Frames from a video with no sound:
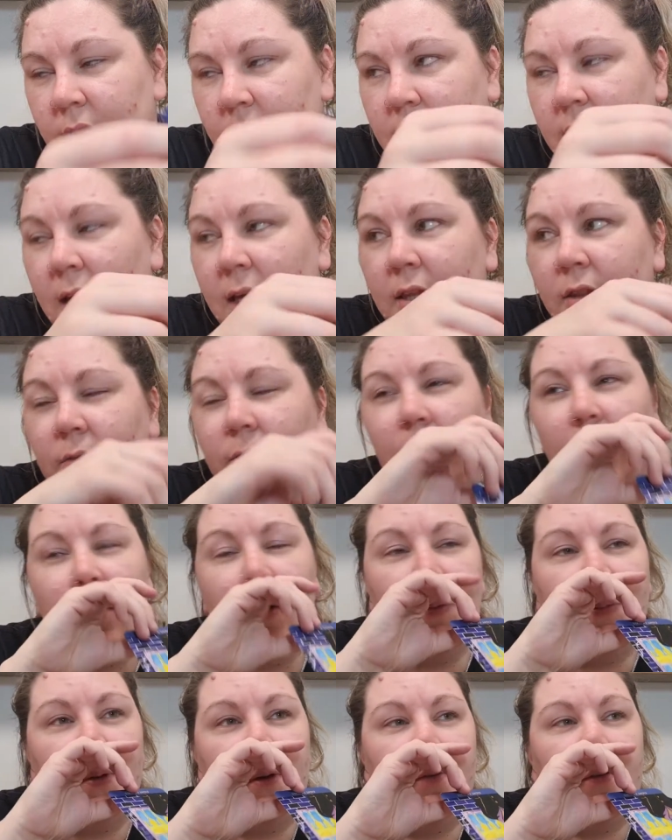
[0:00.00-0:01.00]
Take the
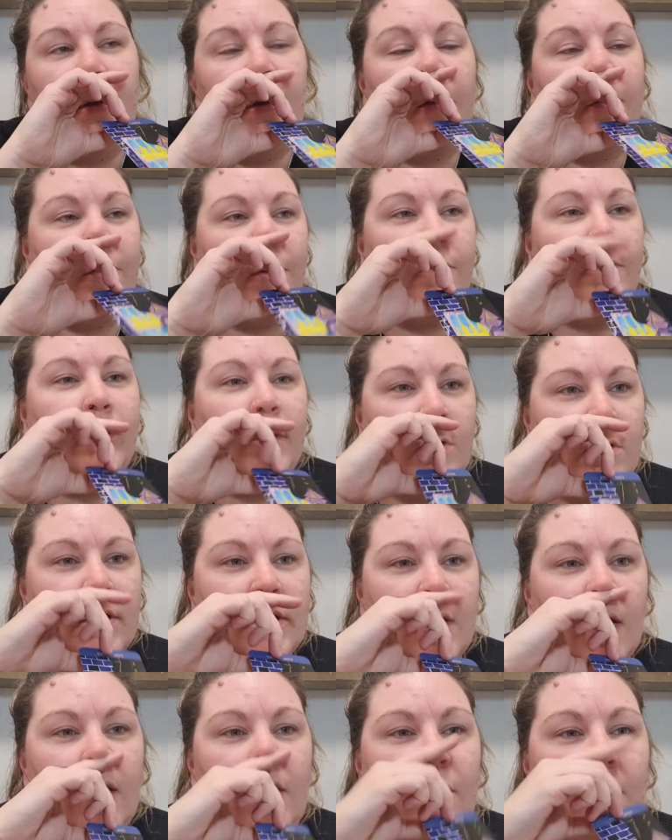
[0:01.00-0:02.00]
wrong up. If you
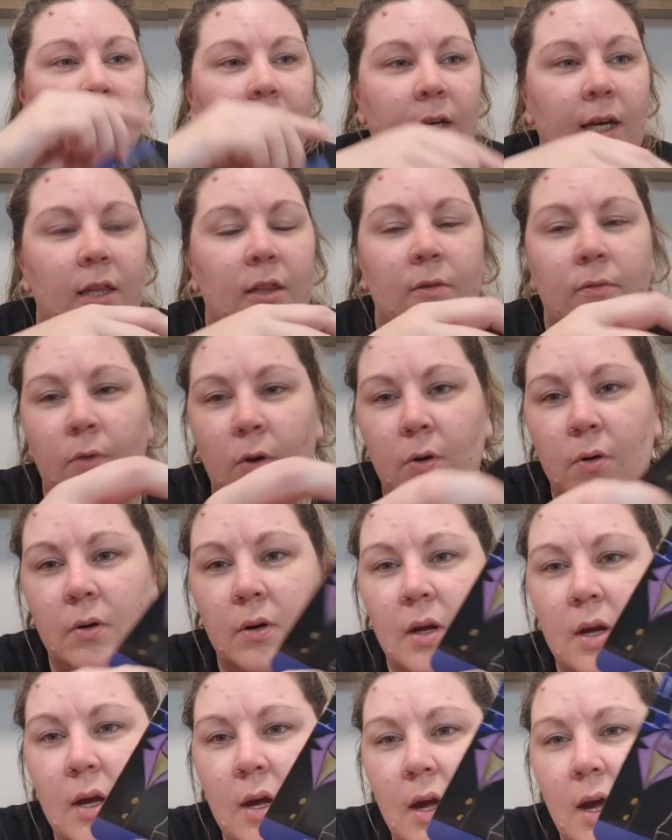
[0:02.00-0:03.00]
force it, you're going to get the wrong